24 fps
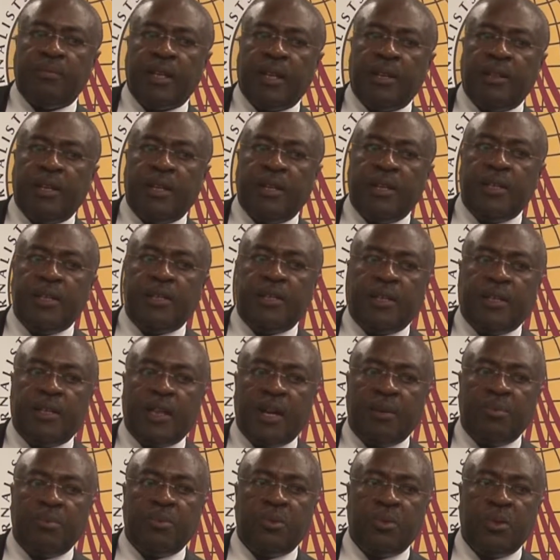There is a
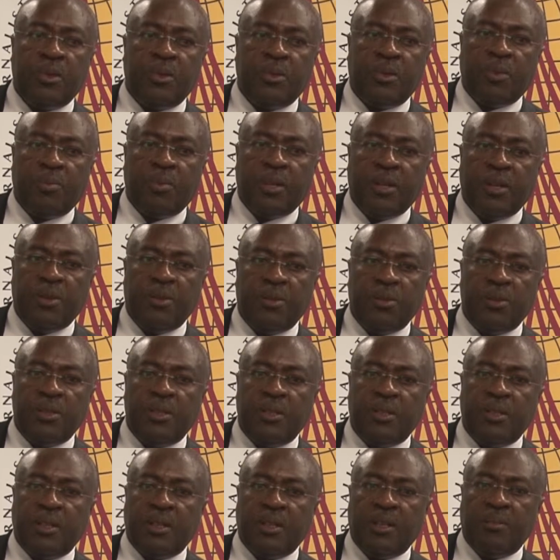term we normally use
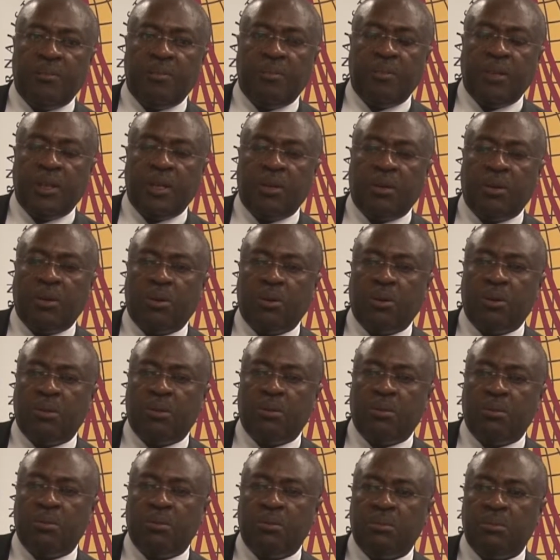in the
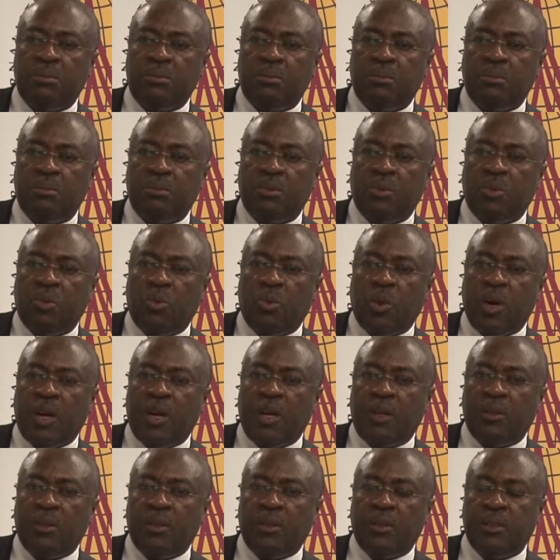medical
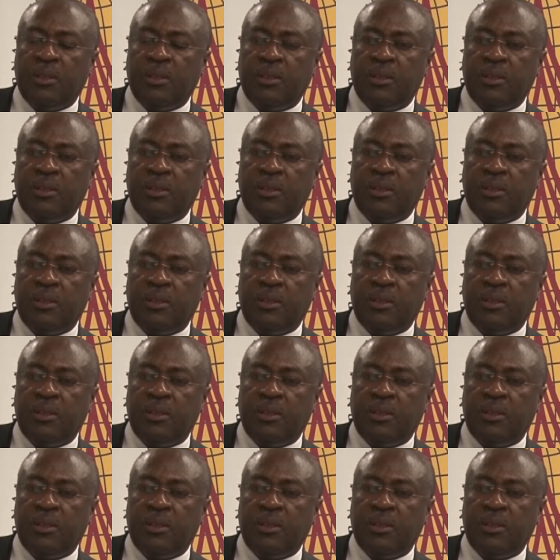world.